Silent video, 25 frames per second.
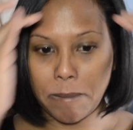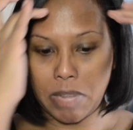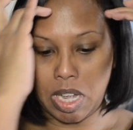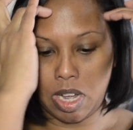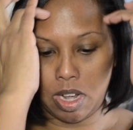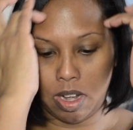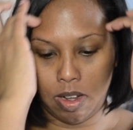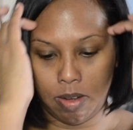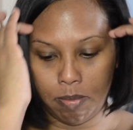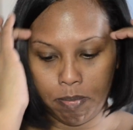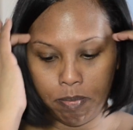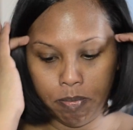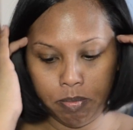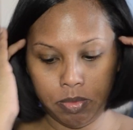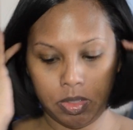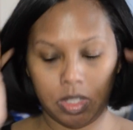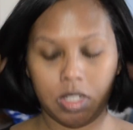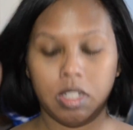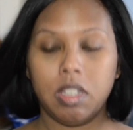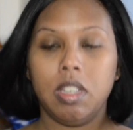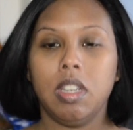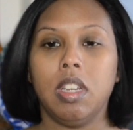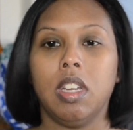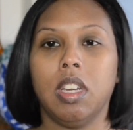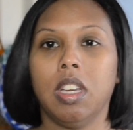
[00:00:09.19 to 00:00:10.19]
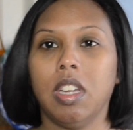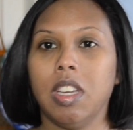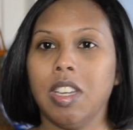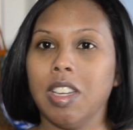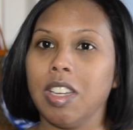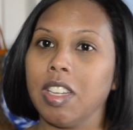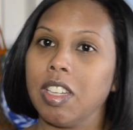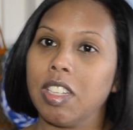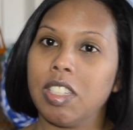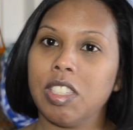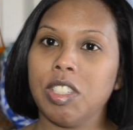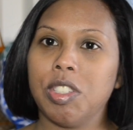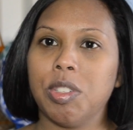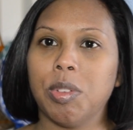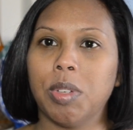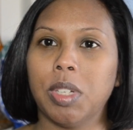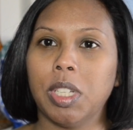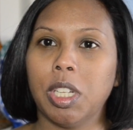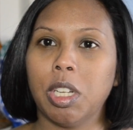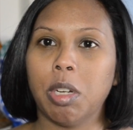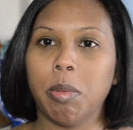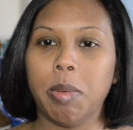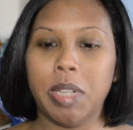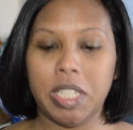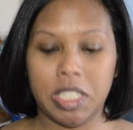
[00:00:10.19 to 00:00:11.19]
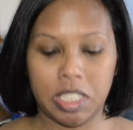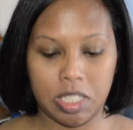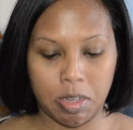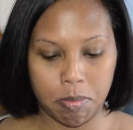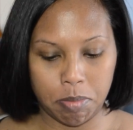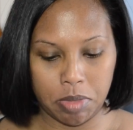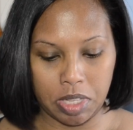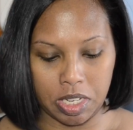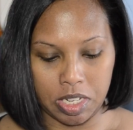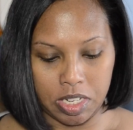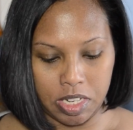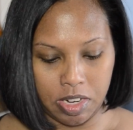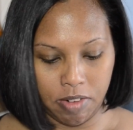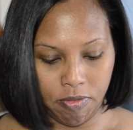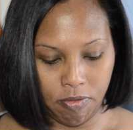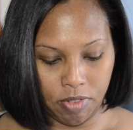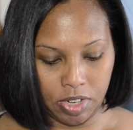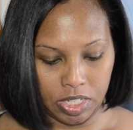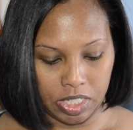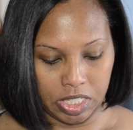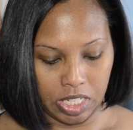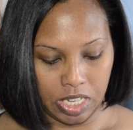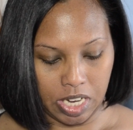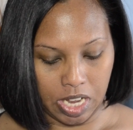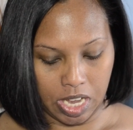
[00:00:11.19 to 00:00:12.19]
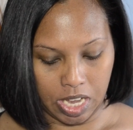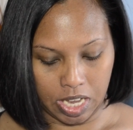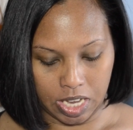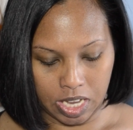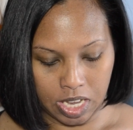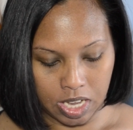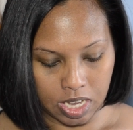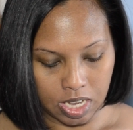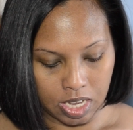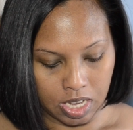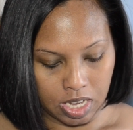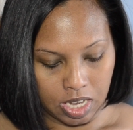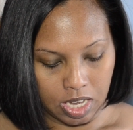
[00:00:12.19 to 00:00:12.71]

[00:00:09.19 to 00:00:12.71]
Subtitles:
do a little bit something different today.